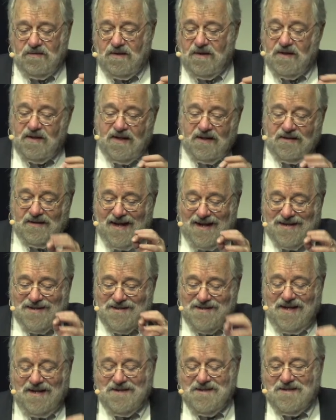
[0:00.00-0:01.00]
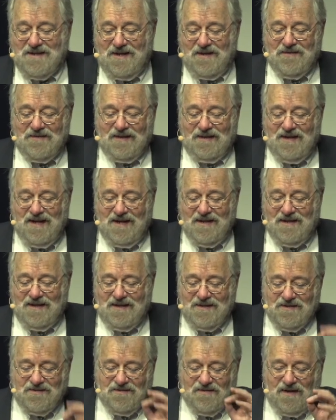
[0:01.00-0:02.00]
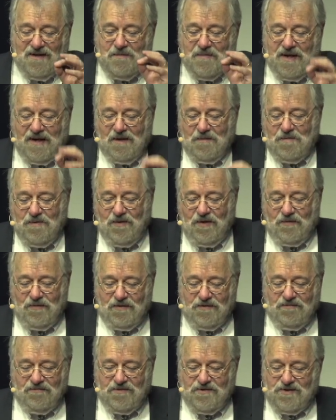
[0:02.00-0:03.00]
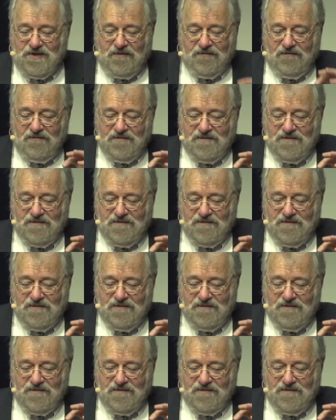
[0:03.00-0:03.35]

You can get that sense here that Kennedy is trying to make a point with Khrushchev.